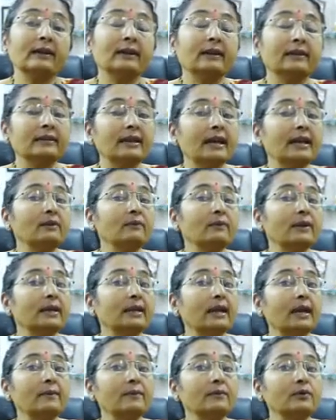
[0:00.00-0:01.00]
Then we
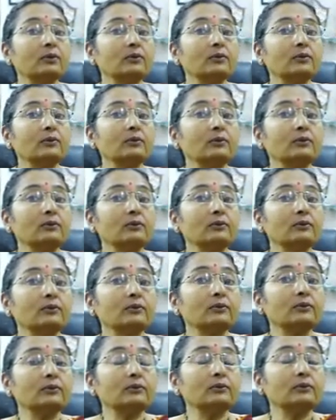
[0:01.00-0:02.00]
came to
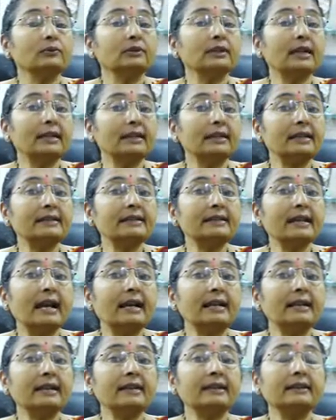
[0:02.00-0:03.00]
the
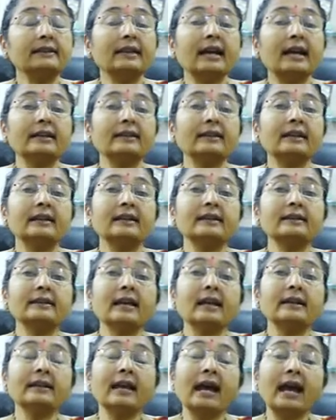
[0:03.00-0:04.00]
understanding that there is
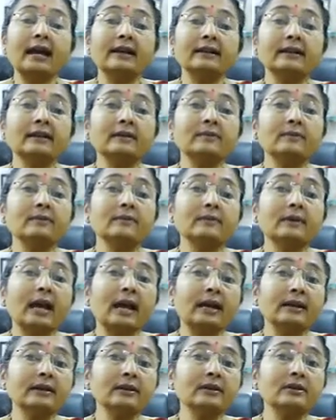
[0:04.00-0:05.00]
an
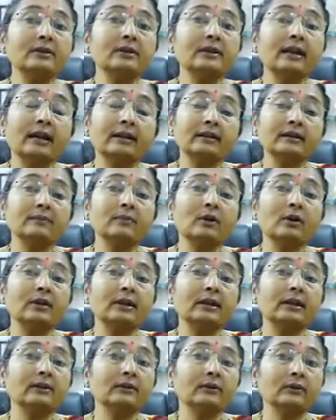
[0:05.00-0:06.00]
antigen
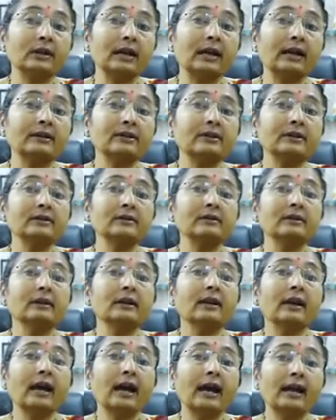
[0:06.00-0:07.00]
antibody reaction
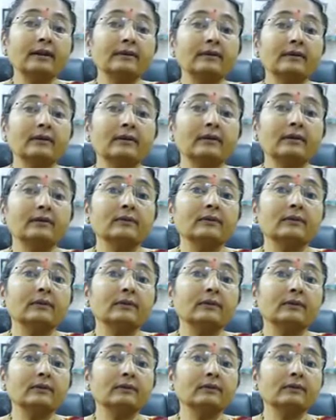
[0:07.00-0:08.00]
and
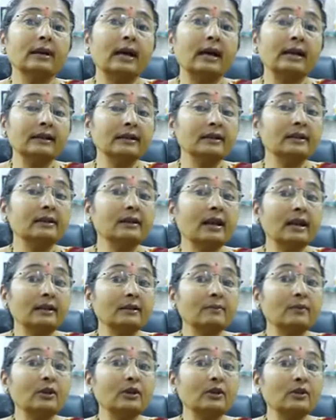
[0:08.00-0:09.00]
antigen
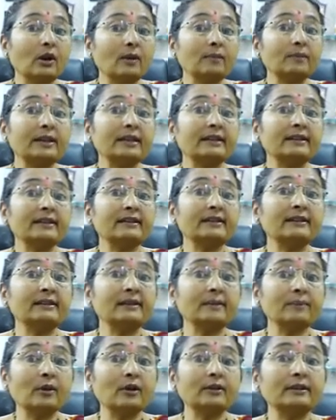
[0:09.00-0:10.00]
antibody complexes
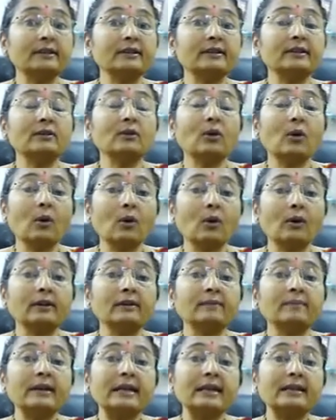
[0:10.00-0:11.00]
deposited
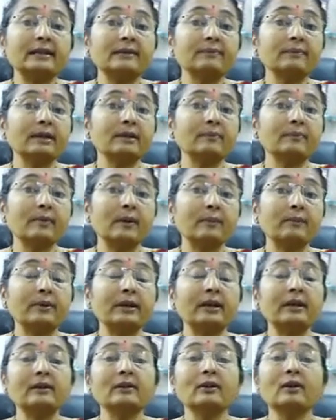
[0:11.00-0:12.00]
on basement
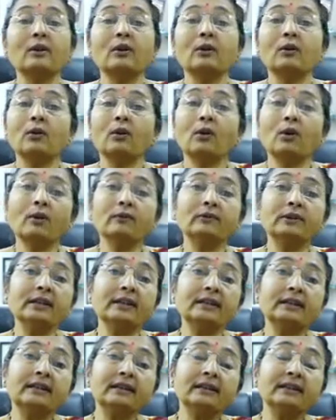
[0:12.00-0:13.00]
membrane of the
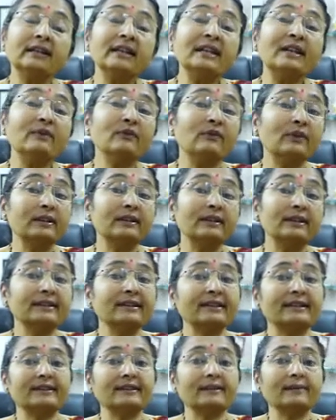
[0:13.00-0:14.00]
kidney filter
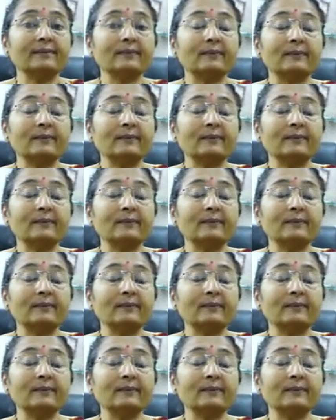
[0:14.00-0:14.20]
system.